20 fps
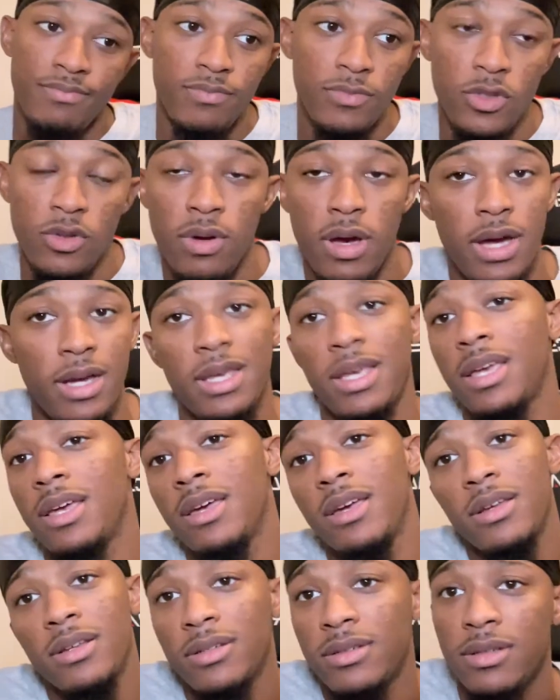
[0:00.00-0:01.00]
Do I
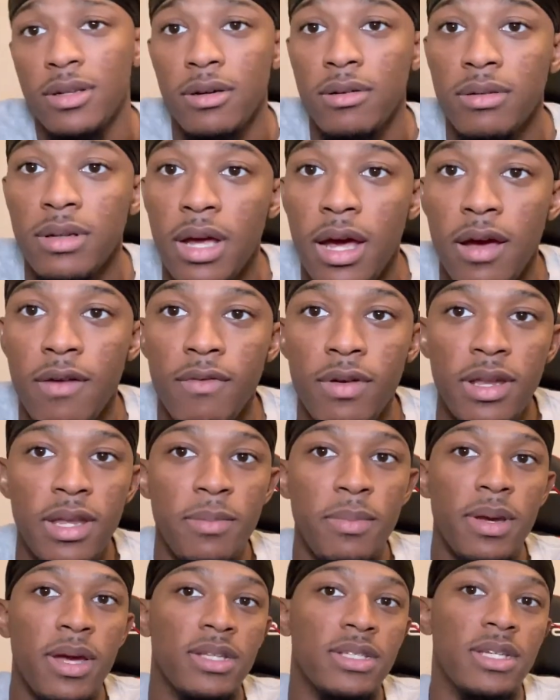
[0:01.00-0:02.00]
care? No, not really,
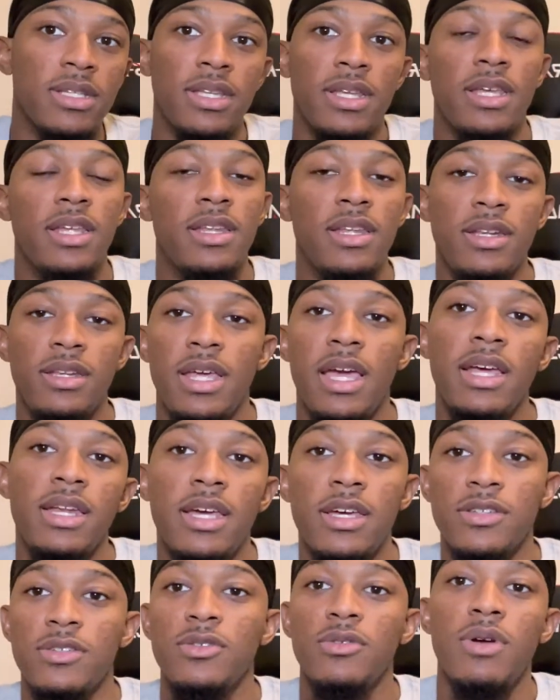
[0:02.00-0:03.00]
because at the end of the day,
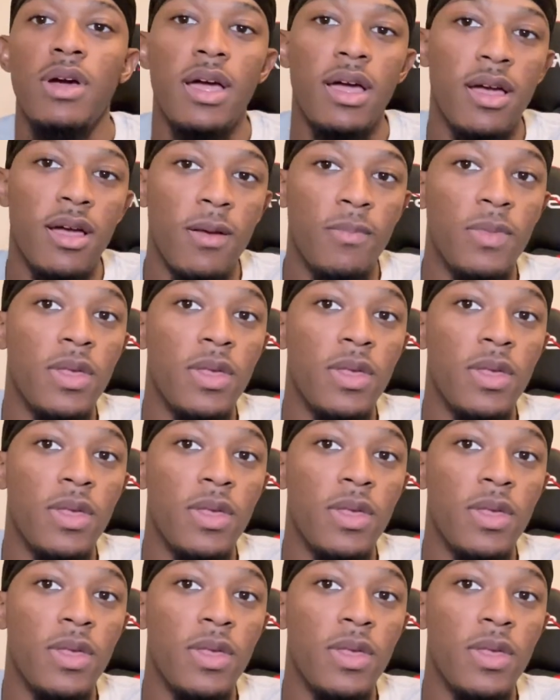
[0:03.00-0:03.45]
that's who I am.